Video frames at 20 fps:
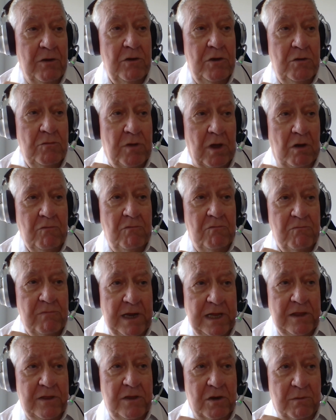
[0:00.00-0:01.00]
you don't
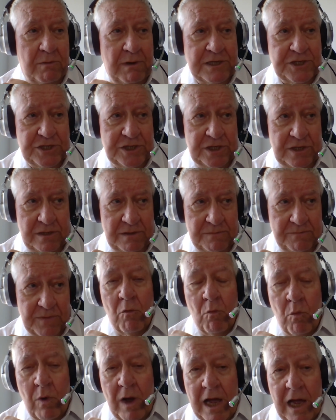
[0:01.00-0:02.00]
read the question,
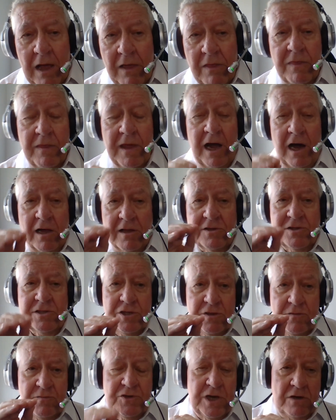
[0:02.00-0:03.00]
where the answer
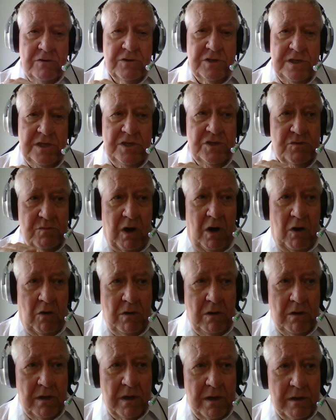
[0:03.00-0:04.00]
you've chosen is
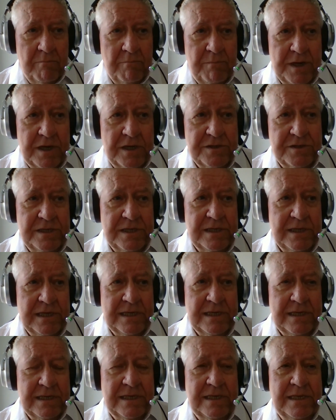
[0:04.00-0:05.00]
wrong because
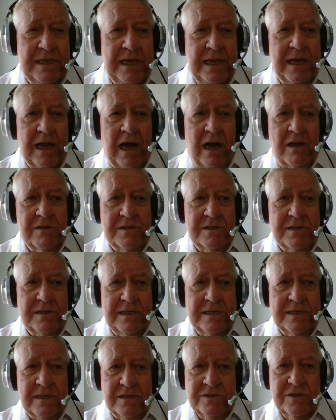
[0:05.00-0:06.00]

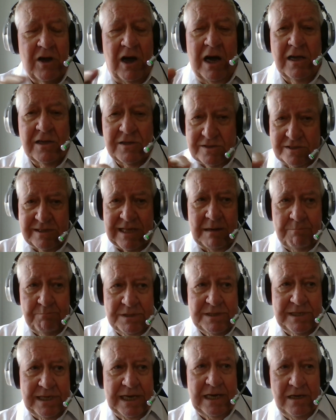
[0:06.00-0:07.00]
it does not answer that
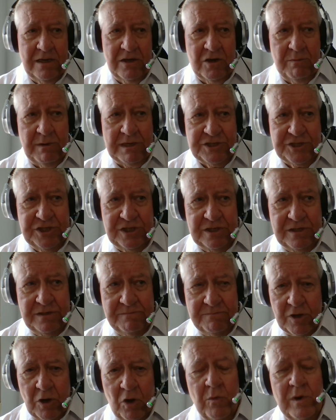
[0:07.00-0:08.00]
particular question,
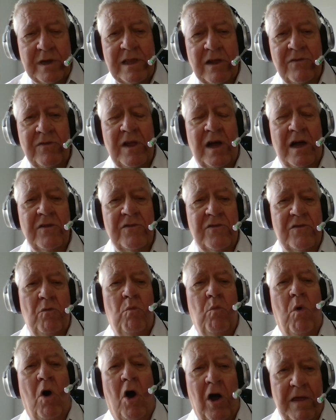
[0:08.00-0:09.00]
or it doesn't answer
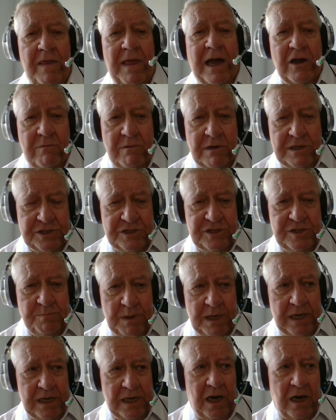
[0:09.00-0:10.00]
why that question is
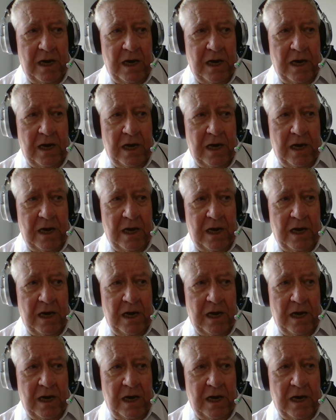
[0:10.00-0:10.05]
being